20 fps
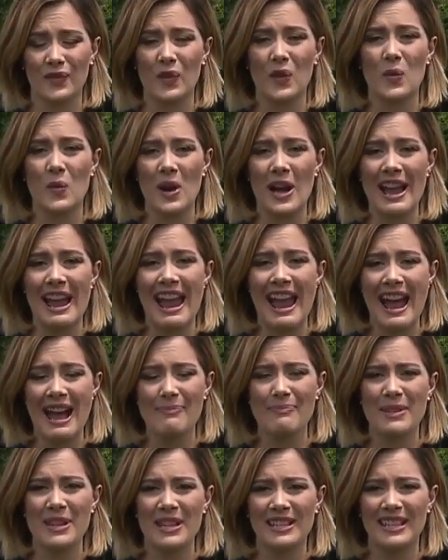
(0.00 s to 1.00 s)
for what
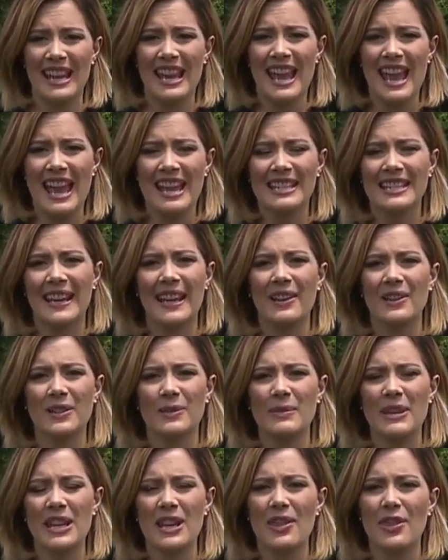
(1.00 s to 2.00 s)
happened and tells
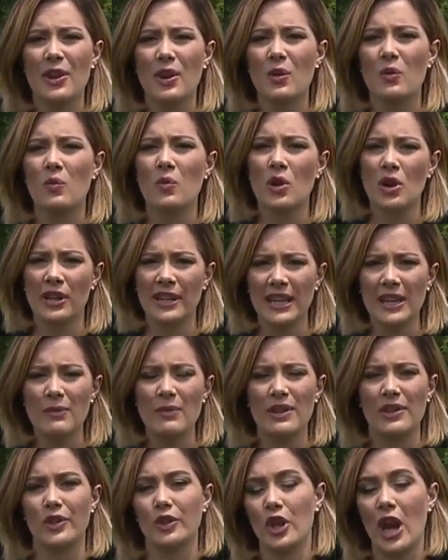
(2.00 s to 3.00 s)
me they're working
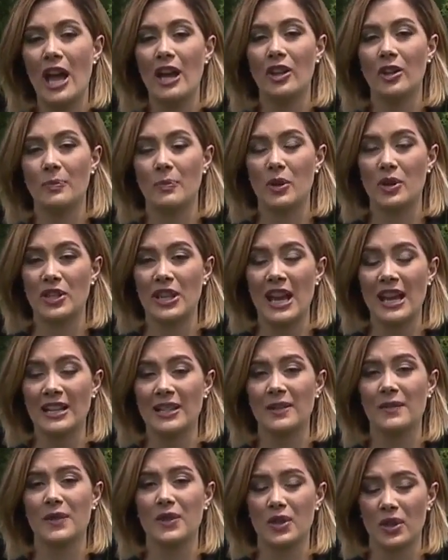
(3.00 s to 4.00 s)
with Child
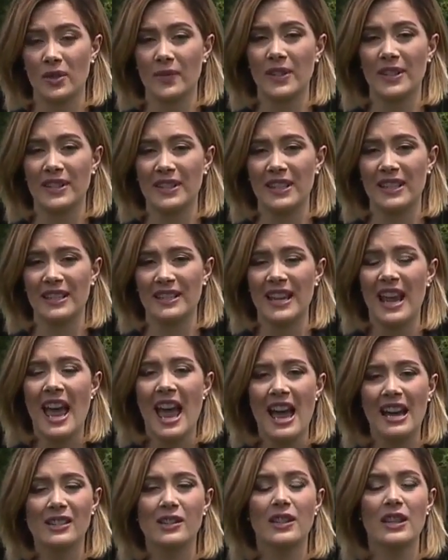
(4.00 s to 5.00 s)
Protective Services
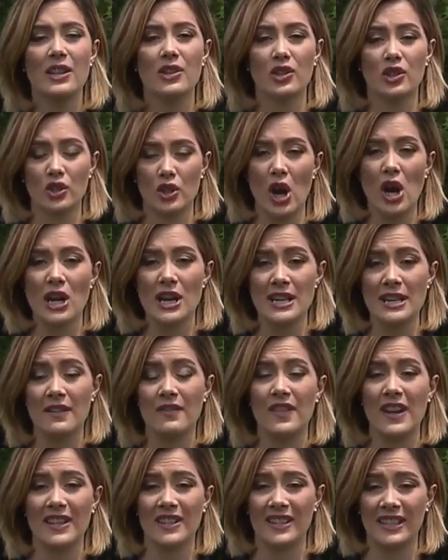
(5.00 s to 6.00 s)
as they start an
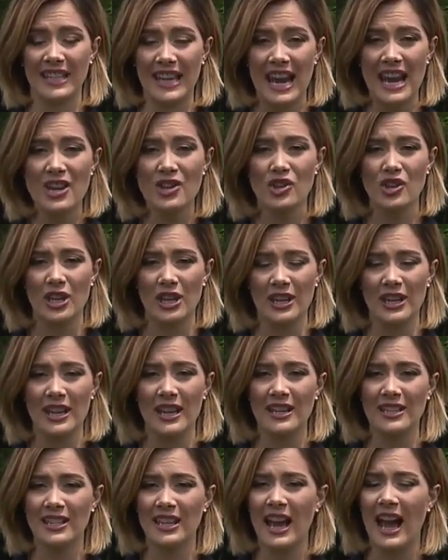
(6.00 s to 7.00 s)
investigation
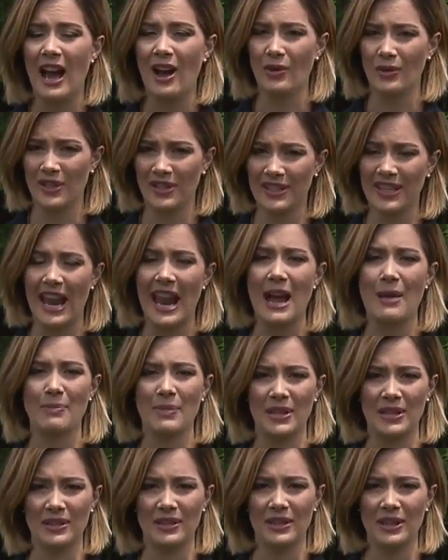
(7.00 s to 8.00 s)
into how this
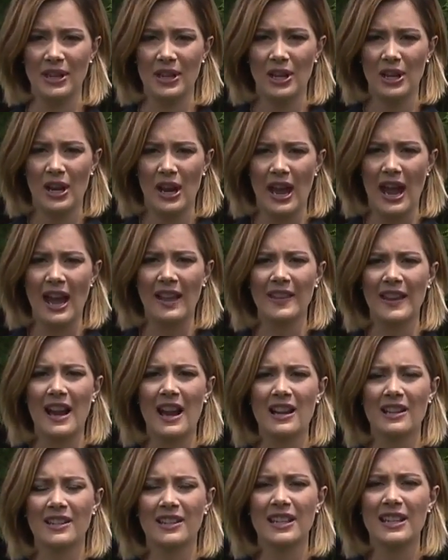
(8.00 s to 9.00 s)
happened. Ali
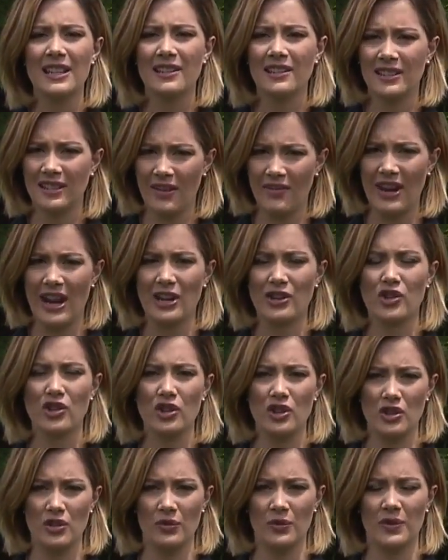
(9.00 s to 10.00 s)
Hoxie, 7 Action
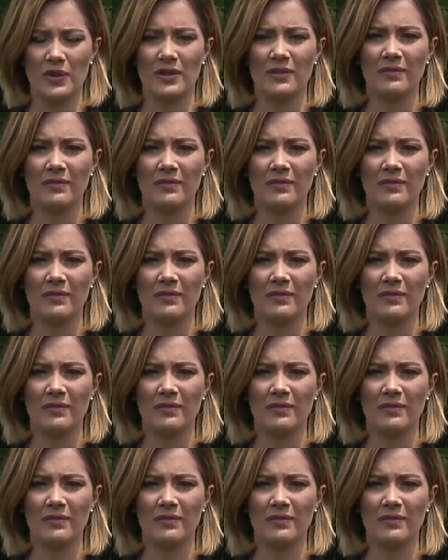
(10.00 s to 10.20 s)
News.